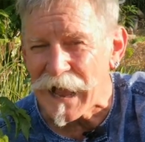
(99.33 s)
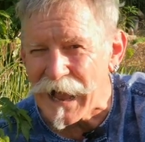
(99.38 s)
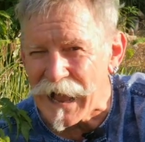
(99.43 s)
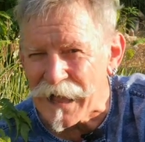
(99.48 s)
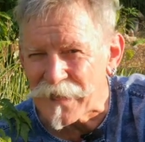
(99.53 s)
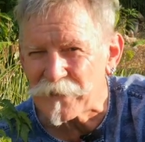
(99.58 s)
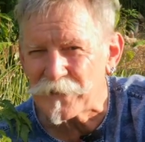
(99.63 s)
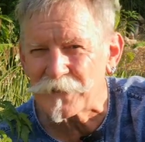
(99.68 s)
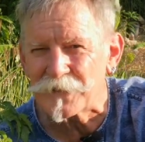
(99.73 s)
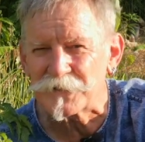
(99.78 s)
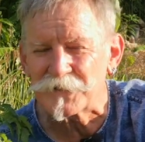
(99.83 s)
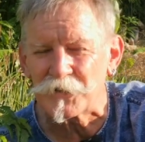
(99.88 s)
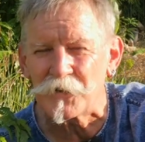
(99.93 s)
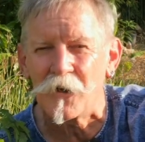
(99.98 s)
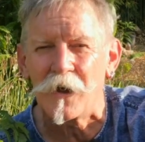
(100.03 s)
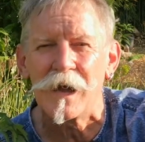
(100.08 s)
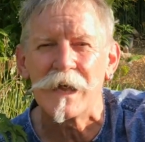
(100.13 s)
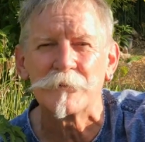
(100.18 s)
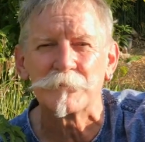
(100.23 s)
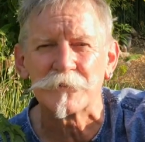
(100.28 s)
Other
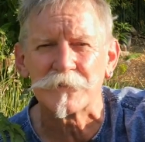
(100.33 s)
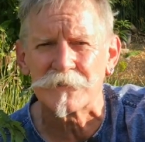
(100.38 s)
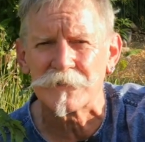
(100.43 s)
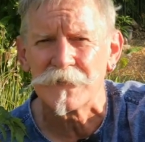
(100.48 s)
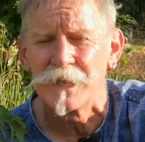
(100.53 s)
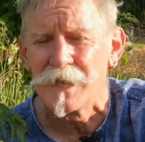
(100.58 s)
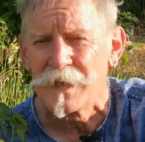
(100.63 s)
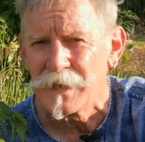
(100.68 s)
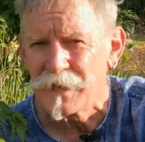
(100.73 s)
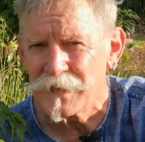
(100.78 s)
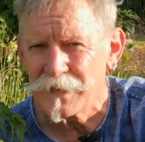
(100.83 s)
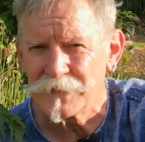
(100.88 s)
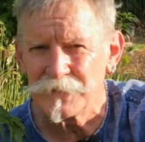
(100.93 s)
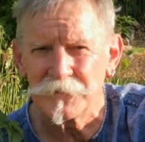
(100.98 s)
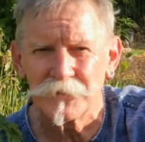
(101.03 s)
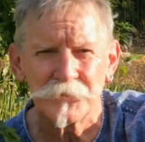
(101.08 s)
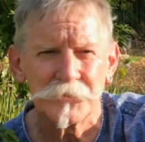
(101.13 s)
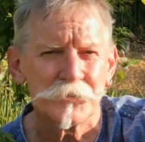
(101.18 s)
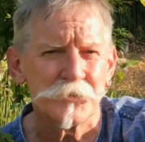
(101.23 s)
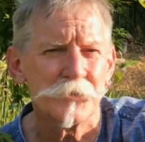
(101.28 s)
types,
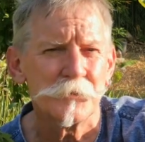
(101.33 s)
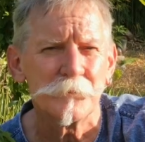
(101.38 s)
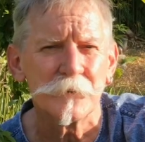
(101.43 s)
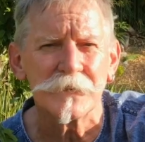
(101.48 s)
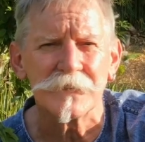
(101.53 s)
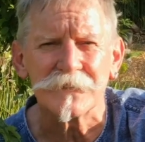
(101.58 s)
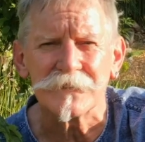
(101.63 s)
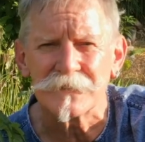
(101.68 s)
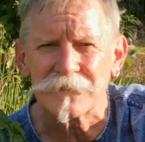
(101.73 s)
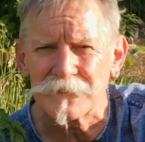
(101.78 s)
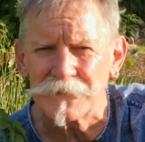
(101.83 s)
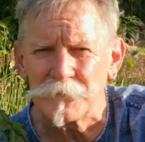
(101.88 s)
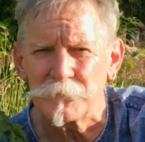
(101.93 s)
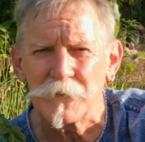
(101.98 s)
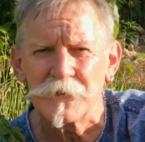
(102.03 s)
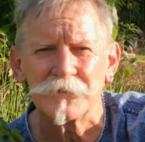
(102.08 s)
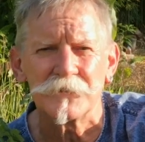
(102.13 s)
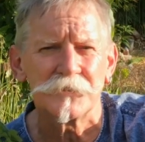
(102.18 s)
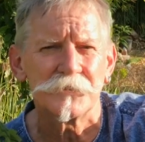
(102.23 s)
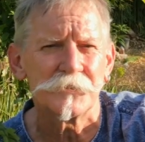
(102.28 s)
indeterminate,
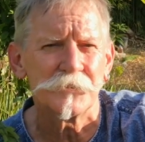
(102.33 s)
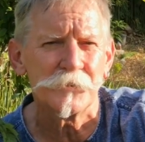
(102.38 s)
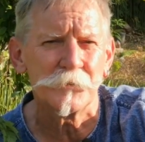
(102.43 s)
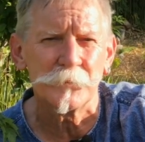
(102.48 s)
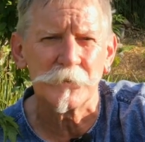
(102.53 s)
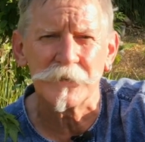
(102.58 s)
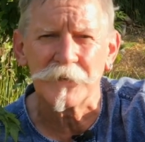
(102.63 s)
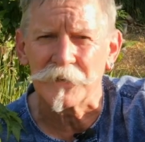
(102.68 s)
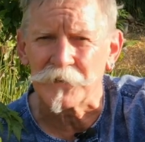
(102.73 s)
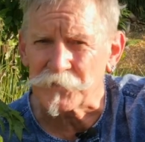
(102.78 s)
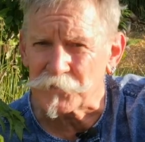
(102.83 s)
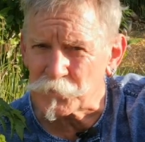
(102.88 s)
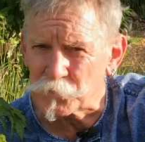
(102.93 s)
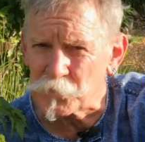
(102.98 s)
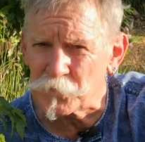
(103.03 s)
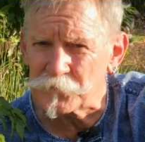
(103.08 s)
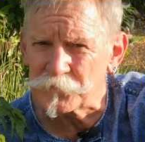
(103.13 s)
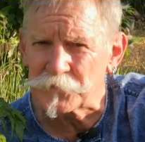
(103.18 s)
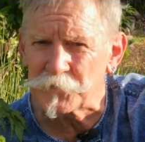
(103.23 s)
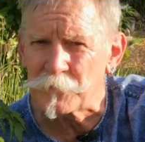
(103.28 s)
semi-determinate, and
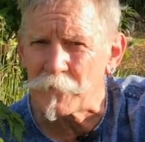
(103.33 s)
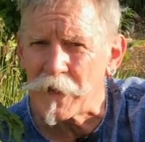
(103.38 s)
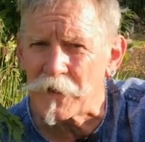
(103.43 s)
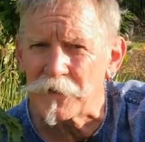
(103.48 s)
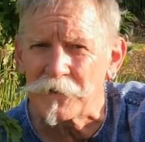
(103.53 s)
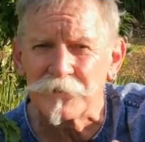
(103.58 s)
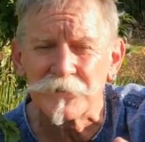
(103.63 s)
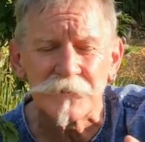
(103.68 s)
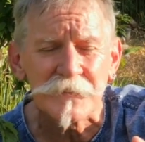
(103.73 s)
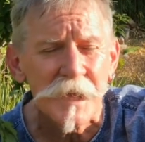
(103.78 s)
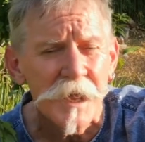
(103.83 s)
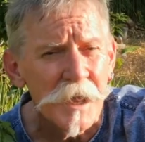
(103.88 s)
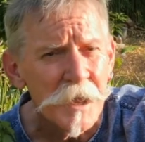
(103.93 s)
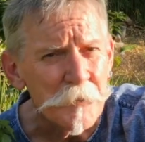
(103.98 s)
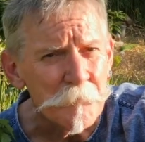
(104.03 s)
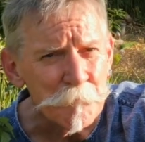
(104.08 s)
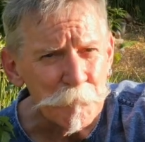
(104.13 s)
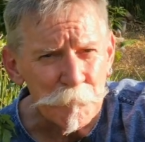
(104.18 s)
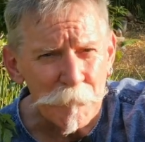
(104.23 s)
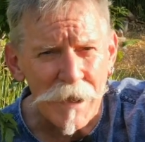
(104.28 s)
dwarf tomatoes
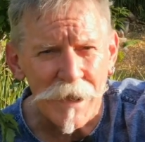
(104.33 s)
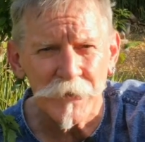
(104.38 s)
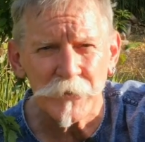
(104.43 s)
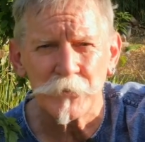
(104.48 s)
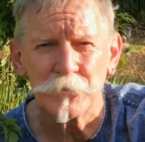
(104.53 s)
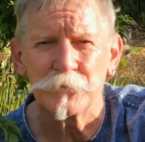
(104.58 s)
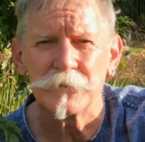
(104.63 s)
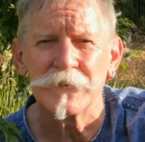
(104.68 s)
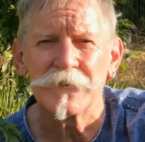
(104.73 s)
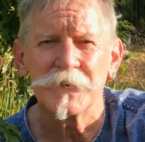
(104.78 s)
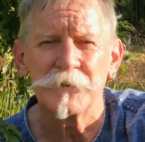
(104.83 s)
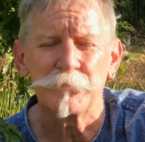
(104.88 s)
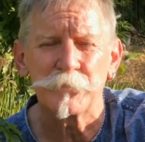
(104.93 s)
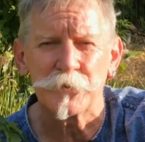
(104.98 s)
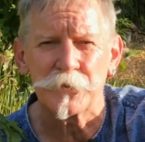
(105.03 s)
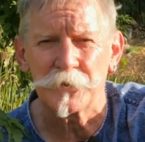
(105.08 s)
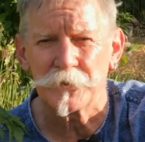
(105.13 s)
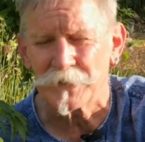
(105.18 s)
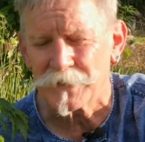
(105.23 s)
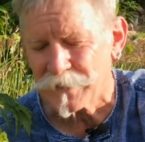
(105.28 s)
may all need
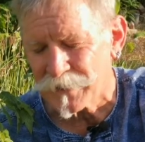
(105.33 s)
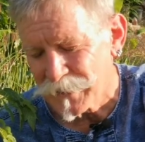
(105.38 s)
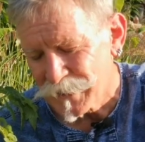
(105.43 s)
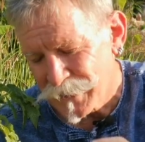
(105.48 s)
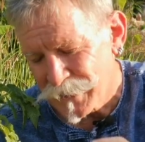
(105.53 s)
pruning.